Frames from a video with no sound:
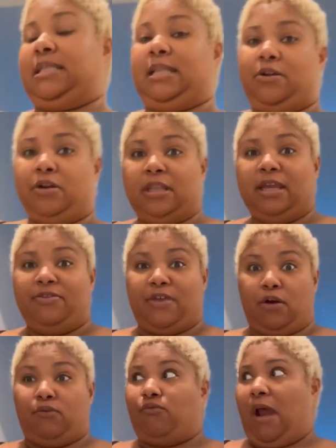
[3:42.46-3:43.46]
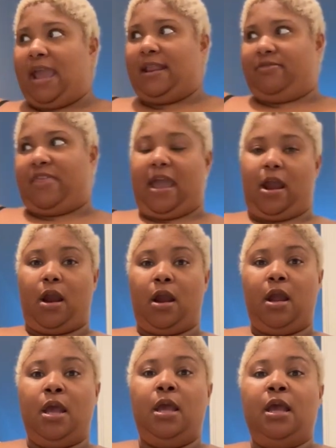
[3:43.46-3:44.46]
literally they're right there.
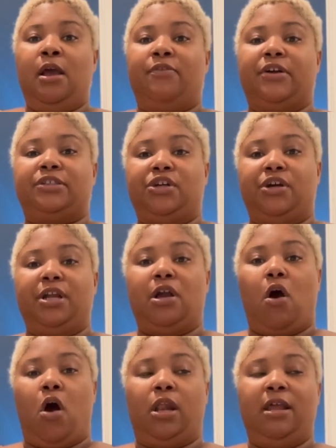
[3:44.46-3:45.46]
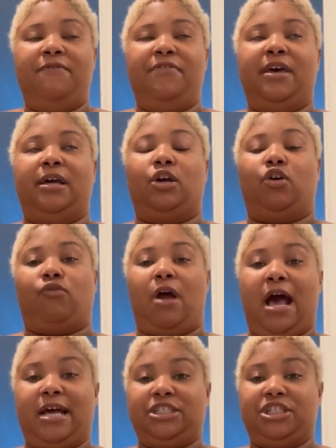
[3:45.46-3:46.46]
They're turning all of the
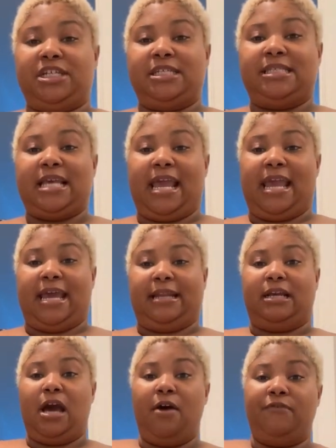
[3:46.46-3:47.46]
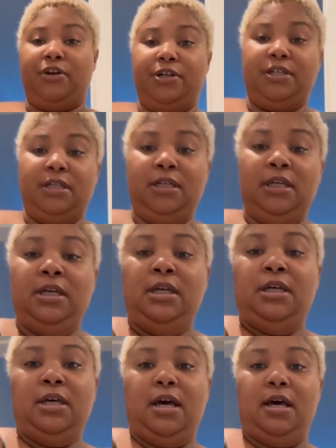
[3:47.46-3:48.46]
garages and covered
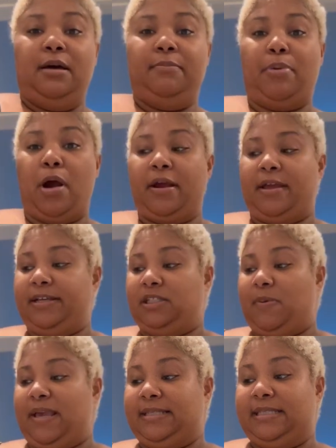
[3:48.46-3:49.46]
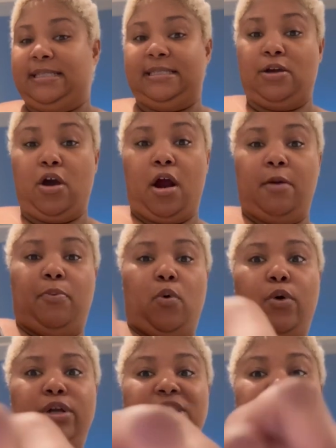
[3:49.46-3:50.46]
parking spaces and
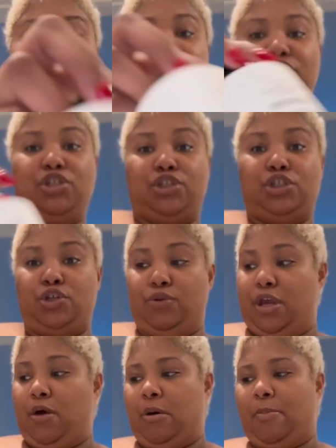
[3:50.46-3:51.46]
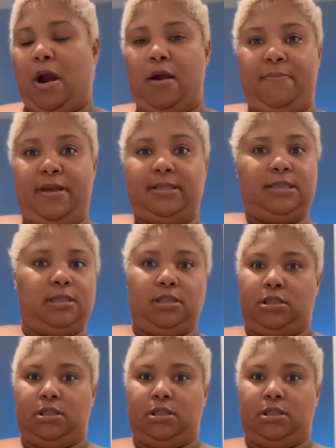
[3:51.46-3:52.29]
carports into studio apartments.